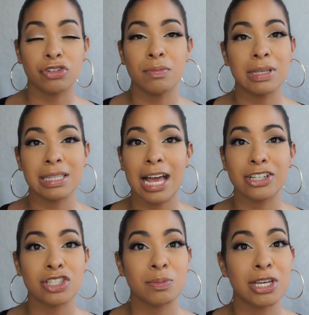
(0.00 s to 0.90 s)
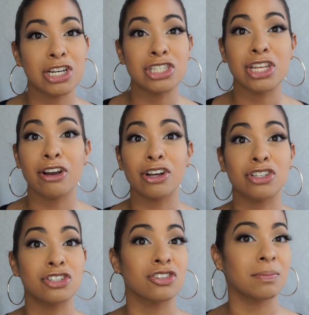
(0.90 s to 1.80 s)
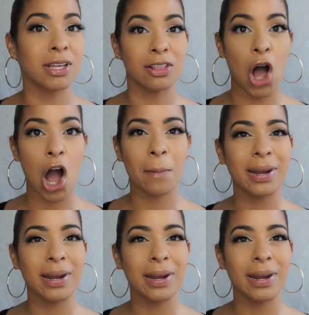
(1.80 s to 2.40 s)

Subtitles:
trim these lashes because they're extremely long.